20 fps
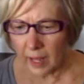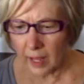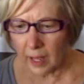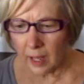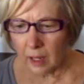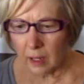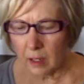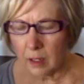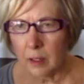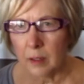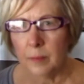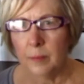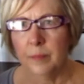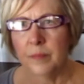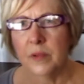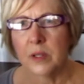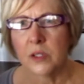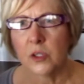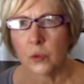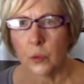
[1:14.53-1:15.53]

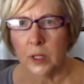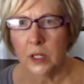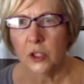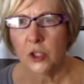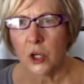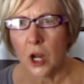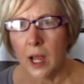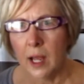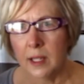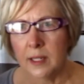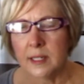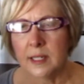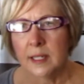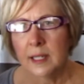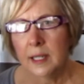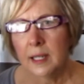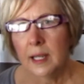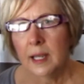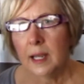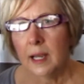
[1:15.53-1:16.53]
um, screenshot
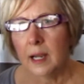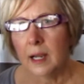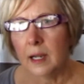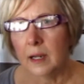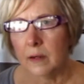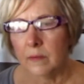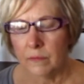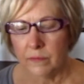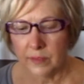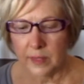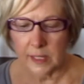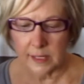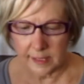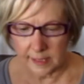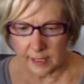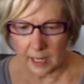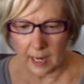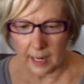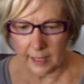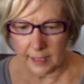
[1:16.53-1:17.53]
of the
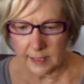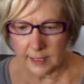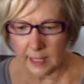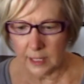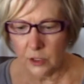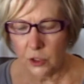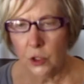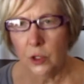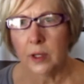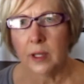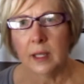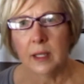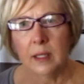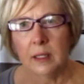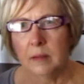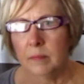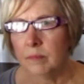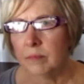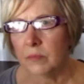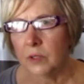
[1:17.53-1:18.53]
site. And you
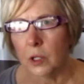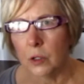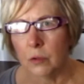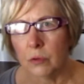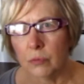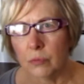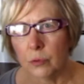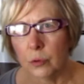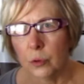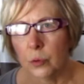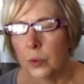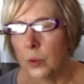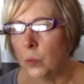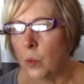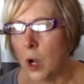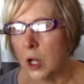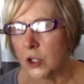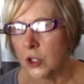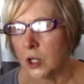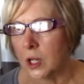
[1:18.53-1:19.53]
can go through and
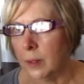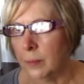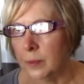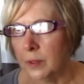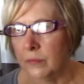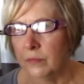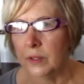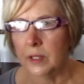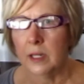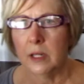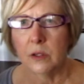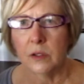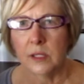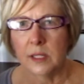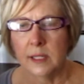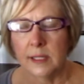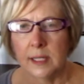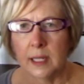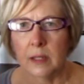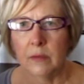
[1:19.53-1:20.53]
watch a couple of videos
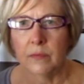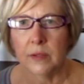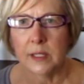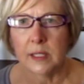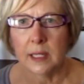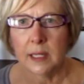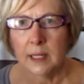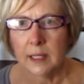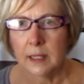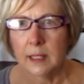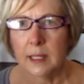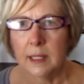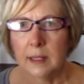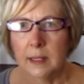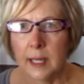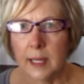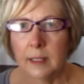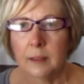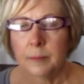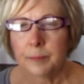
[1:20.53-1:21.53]
and see if it's
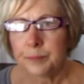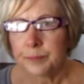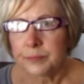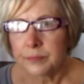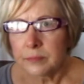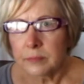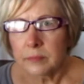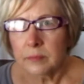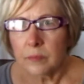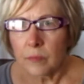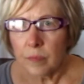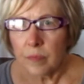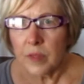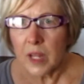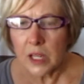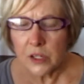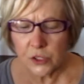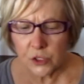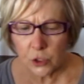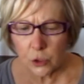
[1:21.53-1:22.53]
anything that
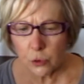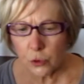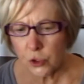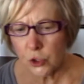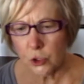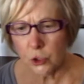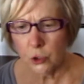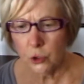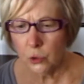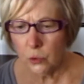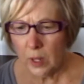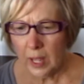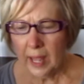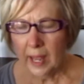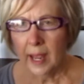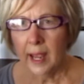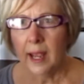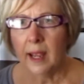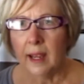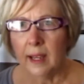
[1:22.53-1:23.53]
suits you
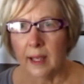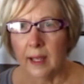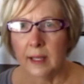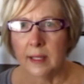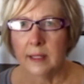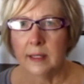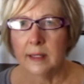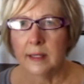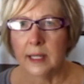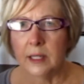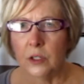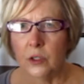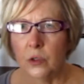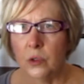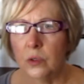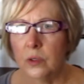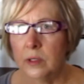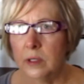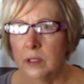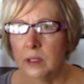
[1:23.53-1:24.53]
and that
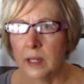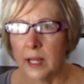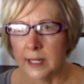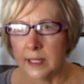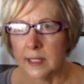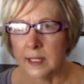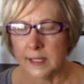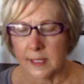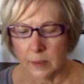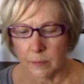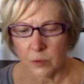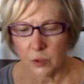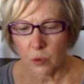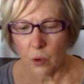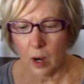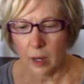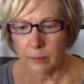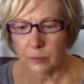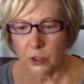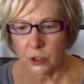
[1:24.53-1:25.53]
you'd like to
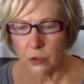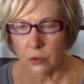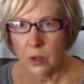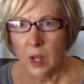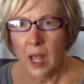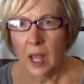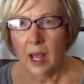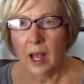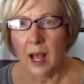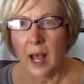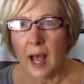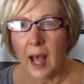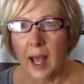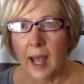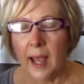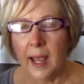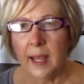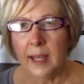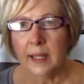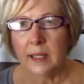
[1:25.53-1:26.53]
subscribe to.
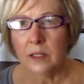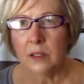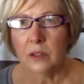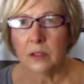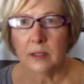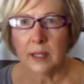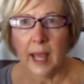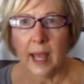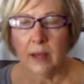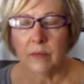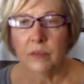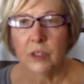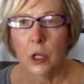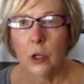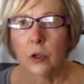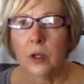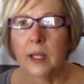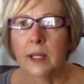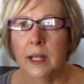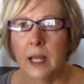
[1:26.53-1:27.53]
I have
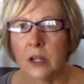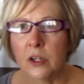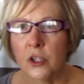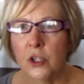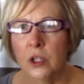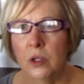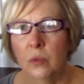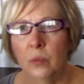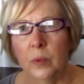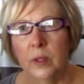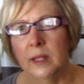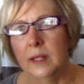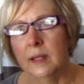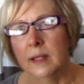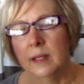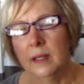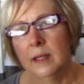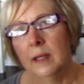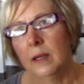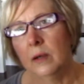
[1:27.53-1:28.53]
no connection with
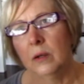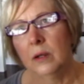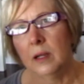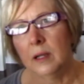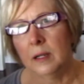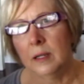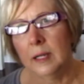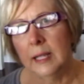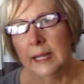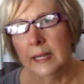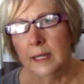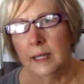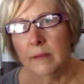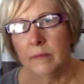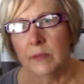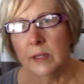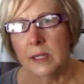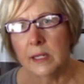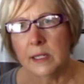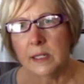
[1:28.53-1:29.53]
uh, any
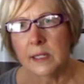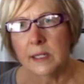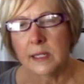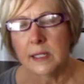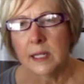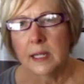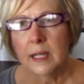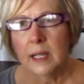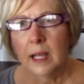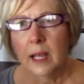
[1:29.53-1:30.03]
of these